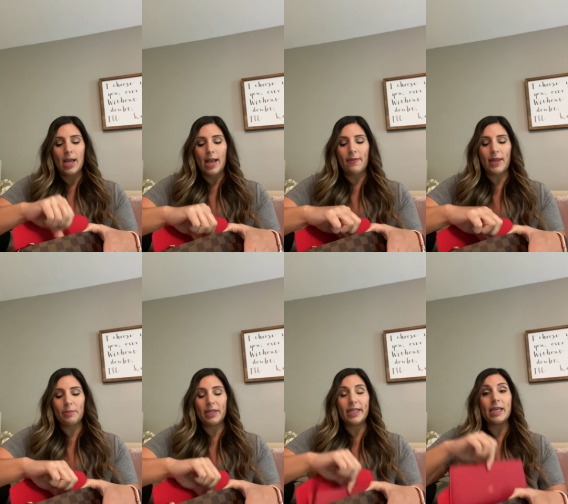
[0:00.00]
And then I'm
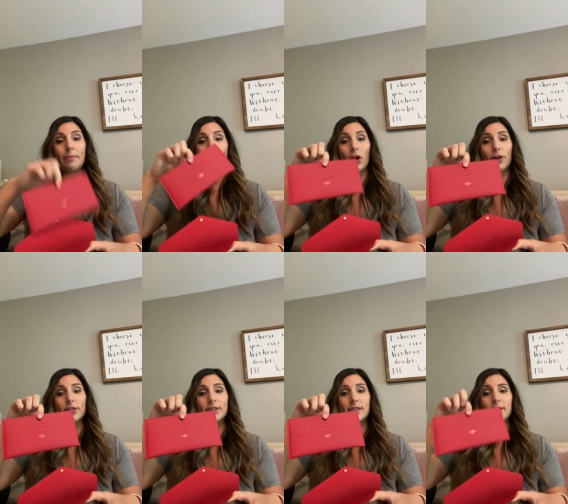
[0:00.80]
gonna keep my
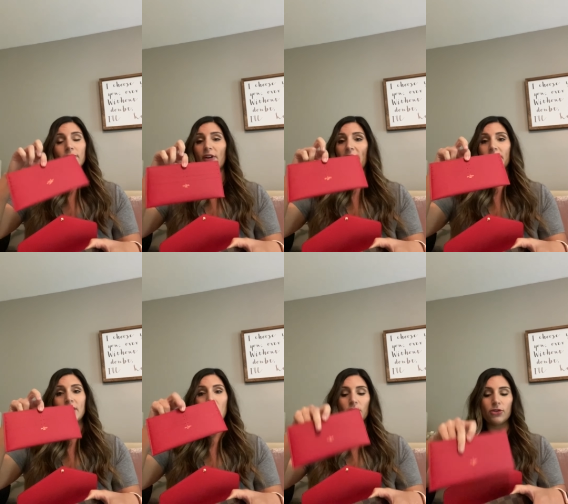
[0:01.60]
cards,
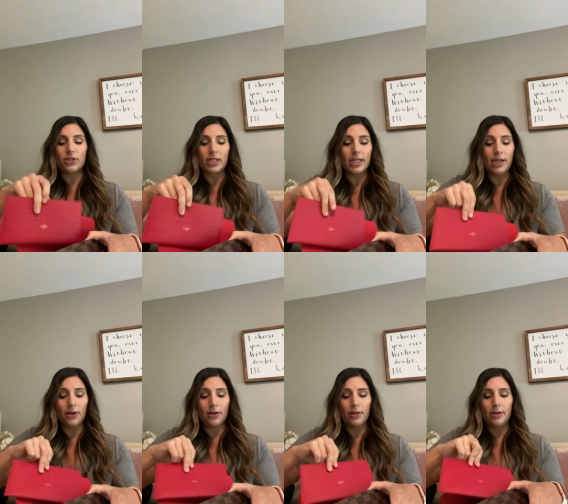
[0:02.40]
$5 in
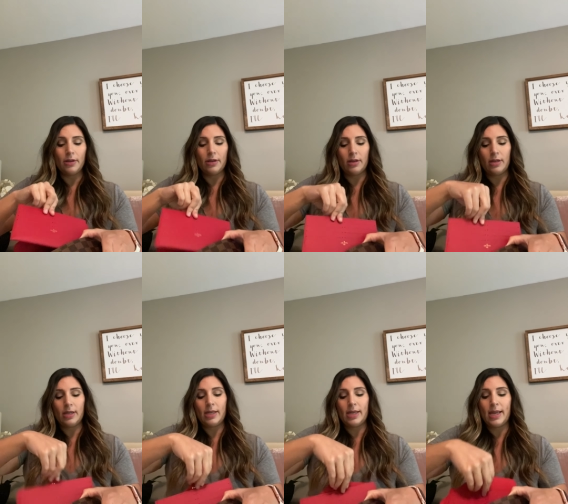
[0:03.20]
here.
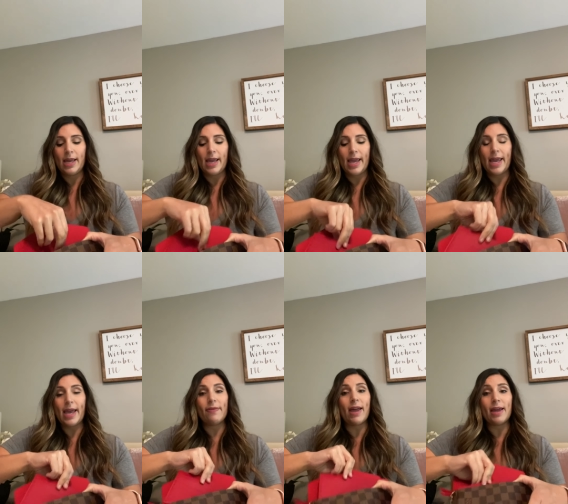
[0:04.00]

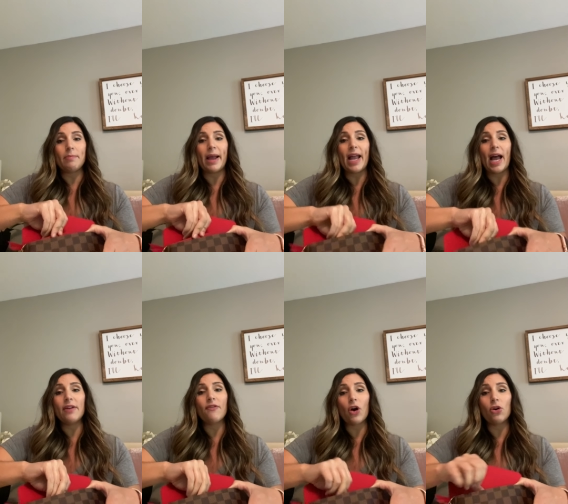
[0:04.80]
And then my
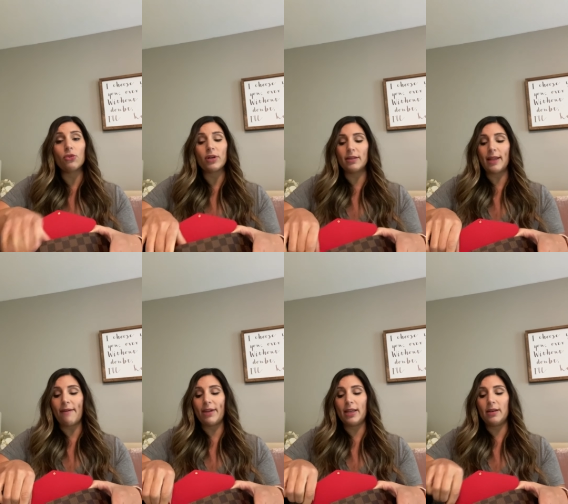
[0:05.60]
iPhone
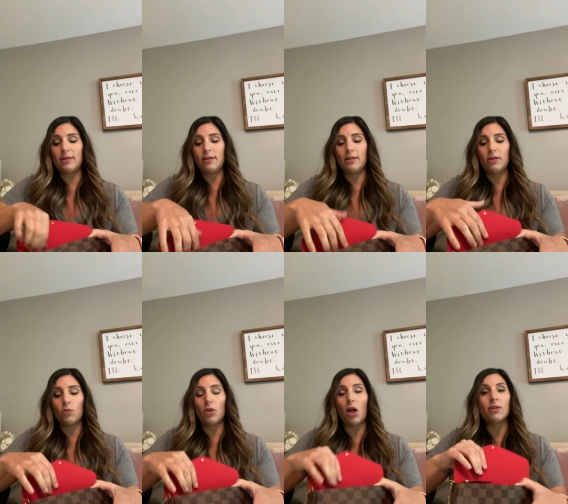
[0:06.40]
11
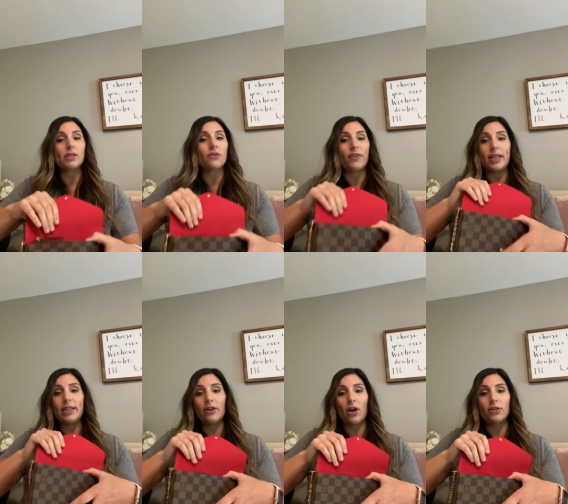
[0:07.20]
will also fit in
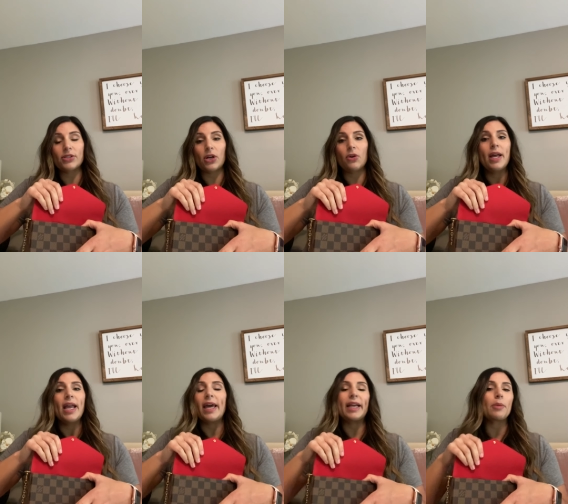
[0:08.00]
here also.
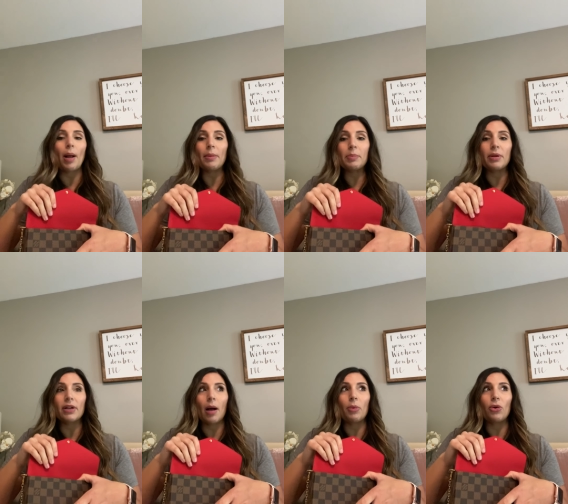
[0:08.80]
And I could probably put a
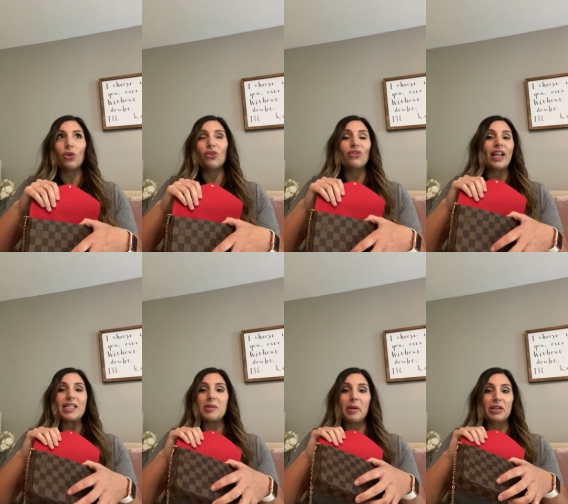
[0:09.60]
couple
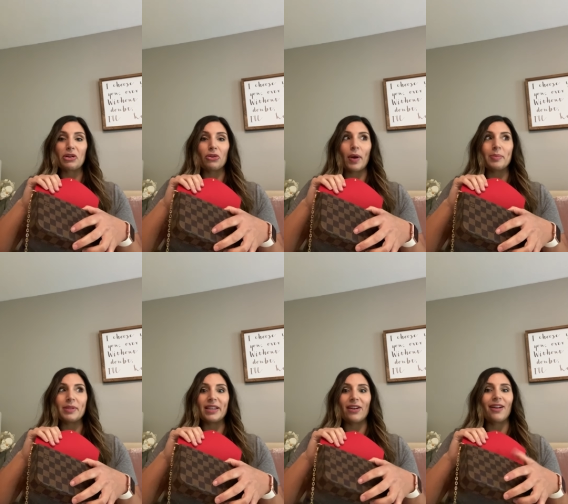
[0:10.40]
antibacterial wipes in
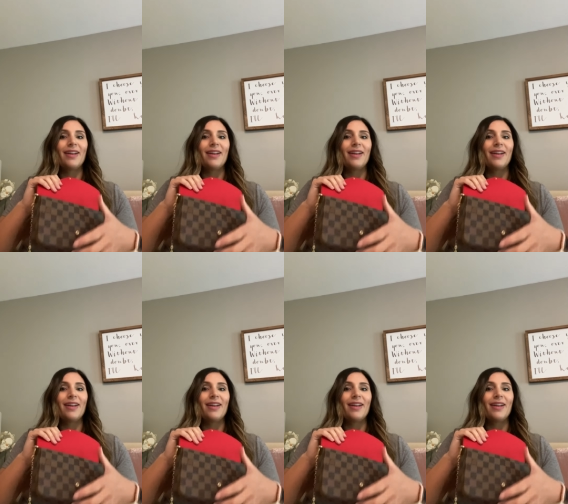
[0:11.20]
here